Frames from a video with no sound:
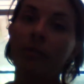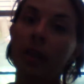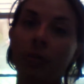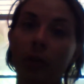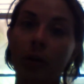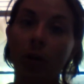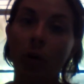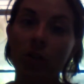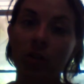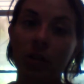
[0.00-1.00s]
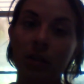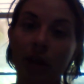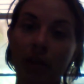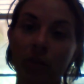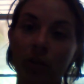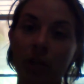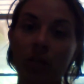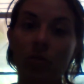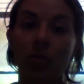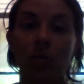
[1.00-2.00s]
any further questions after
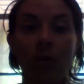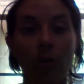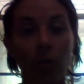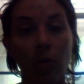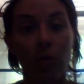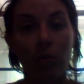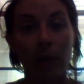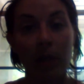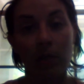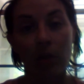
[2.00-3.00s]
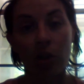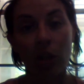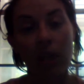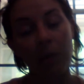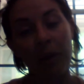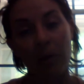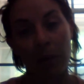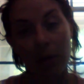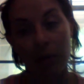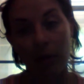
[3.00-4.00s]
this, do your own Google research, email
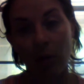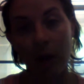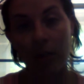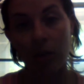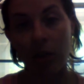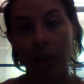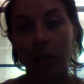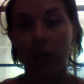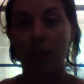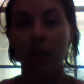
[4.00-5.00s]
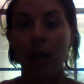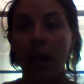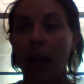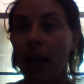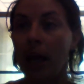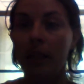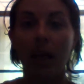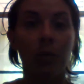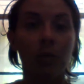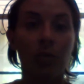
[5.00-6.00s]
me with questions, and
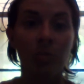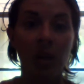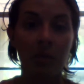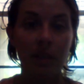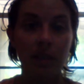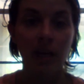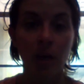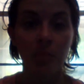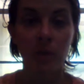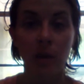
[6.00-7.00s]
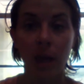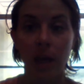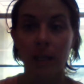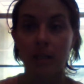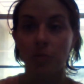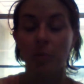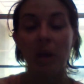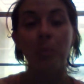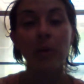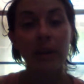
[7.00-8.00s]
I will do my best to help you guys
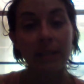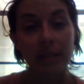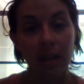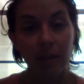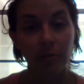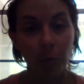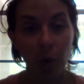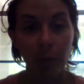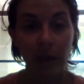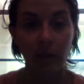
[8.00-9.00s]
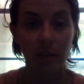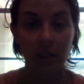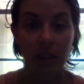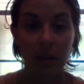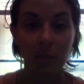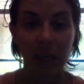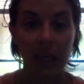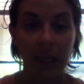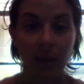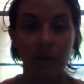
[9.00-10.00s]
remember this stuff from when we learned it in the
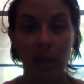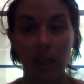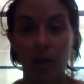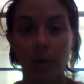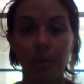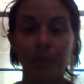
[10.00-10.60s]
beginning of the year.